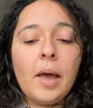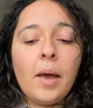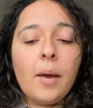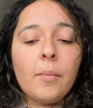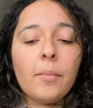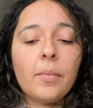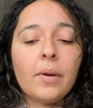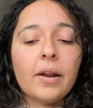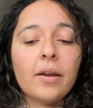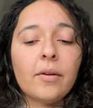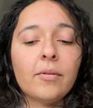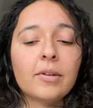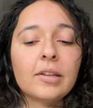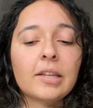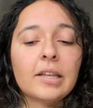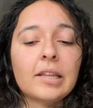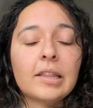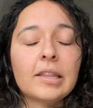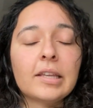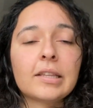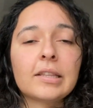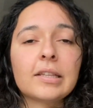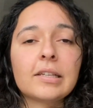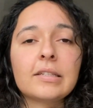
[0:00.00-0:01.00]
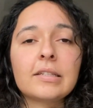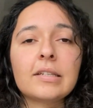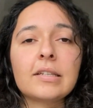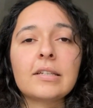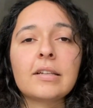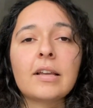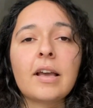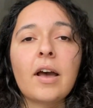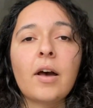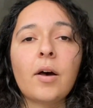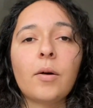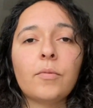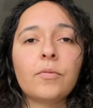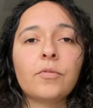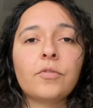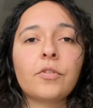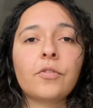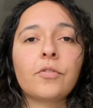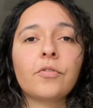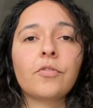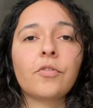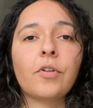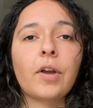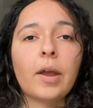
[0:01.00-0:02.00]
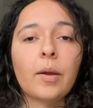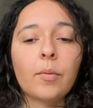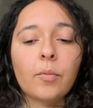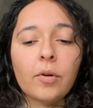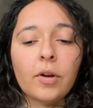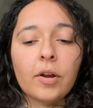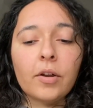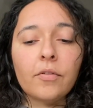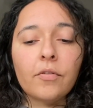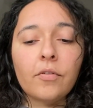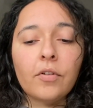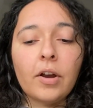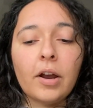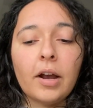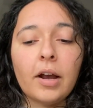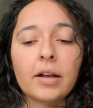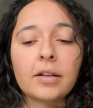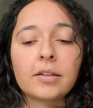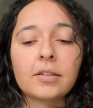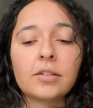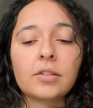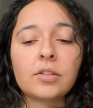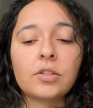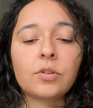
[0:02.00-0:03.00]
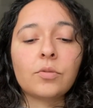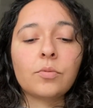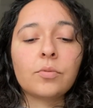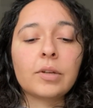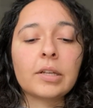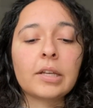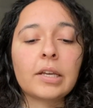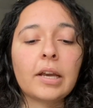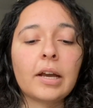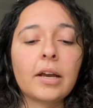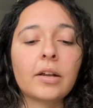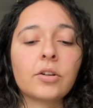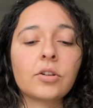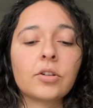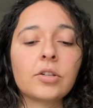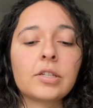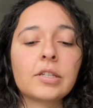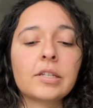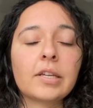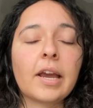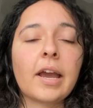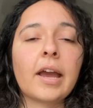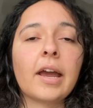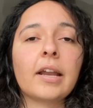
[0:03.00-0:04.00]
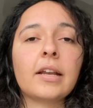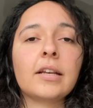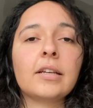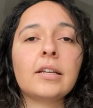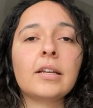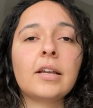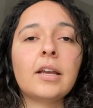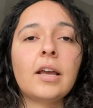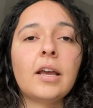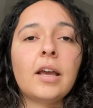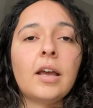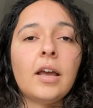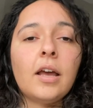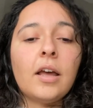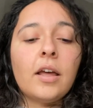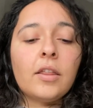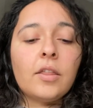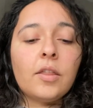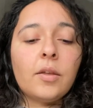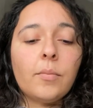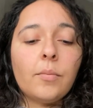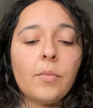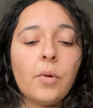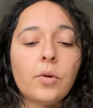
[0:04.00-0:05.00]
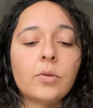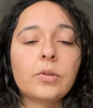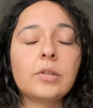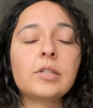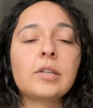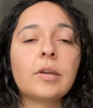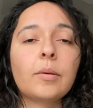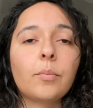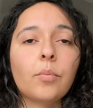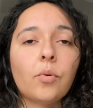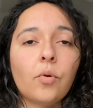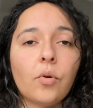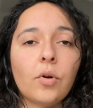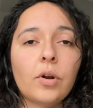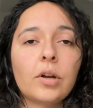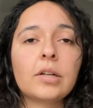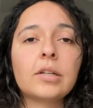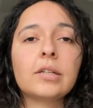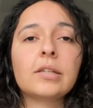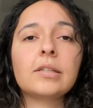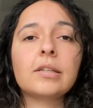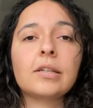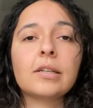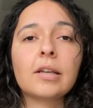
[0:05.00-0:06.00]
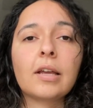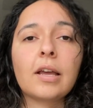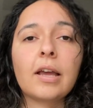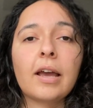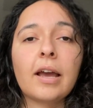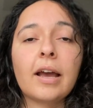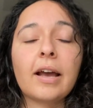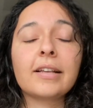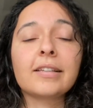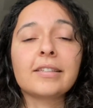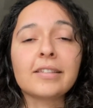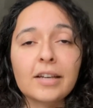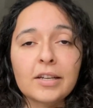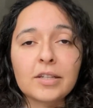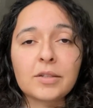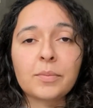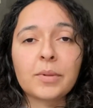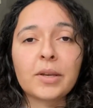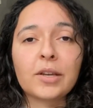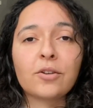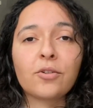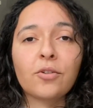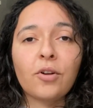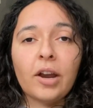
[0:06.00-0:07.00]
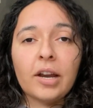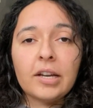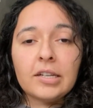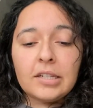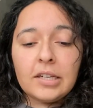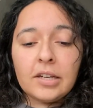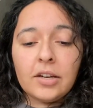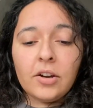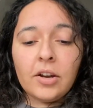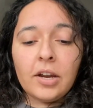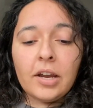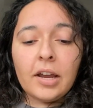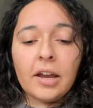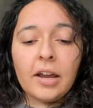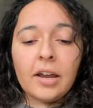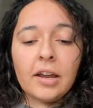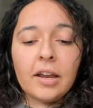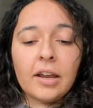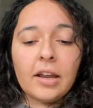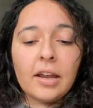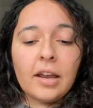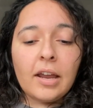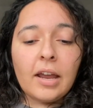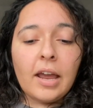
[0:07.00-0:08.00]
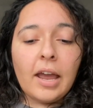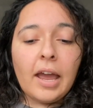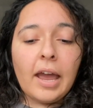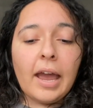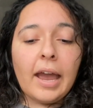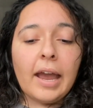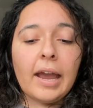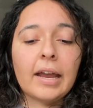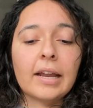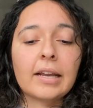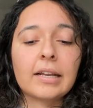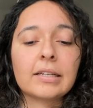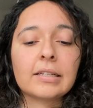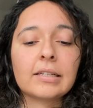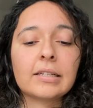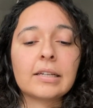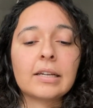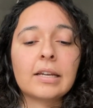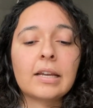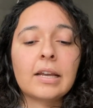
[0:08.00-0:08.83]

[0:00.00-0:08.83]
But I really think this is a helpful framework for us to really understand the most important assessment criteria and